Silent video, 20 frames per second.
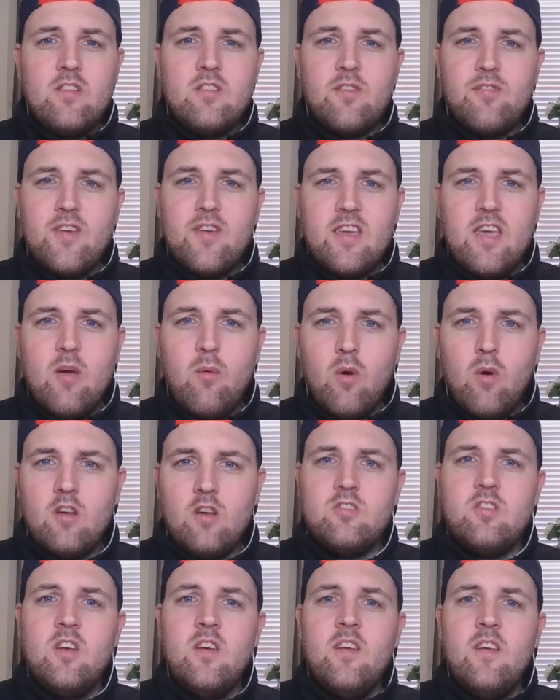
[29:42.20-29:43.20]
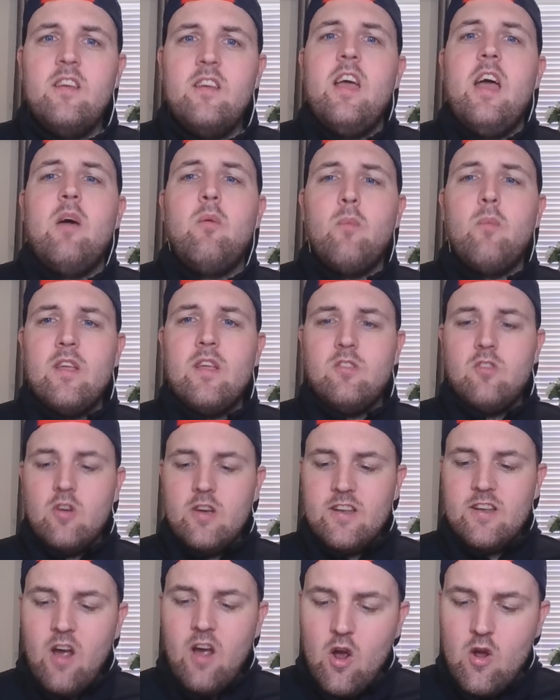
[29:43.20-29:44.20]
I think it was, and we
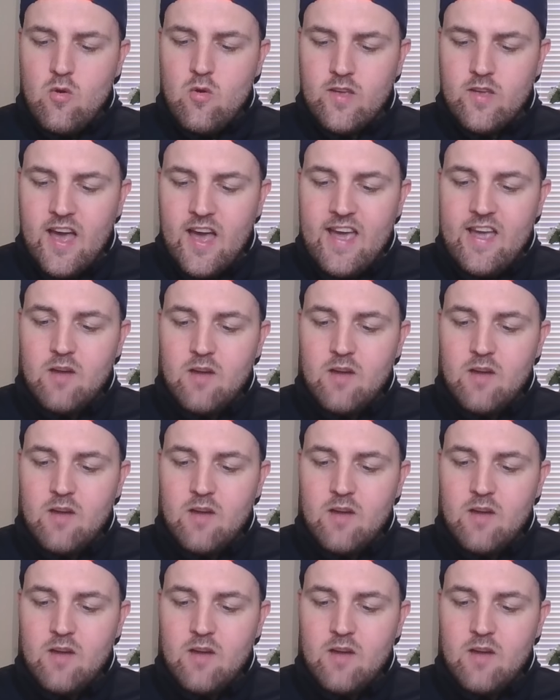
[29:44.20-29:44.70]
did okay.